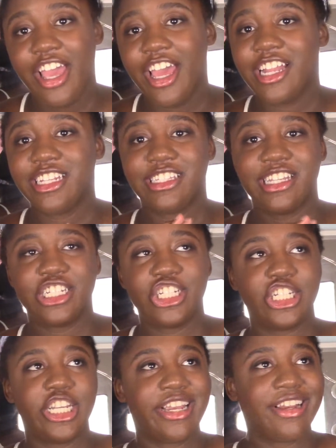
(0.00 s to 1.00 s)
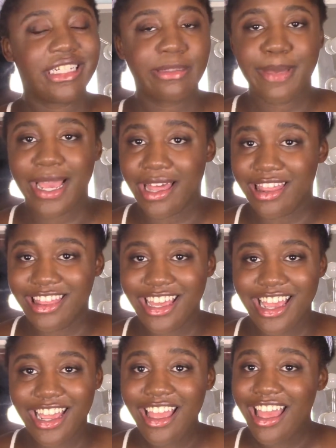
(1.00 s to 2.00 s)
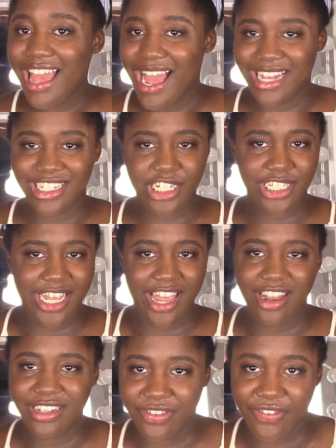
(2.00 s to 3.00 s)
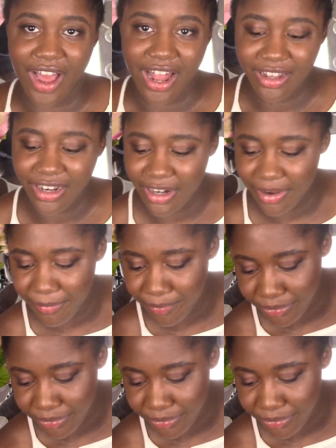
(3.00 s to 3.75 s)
It is the sheerest pink thing. That's just a hint of color.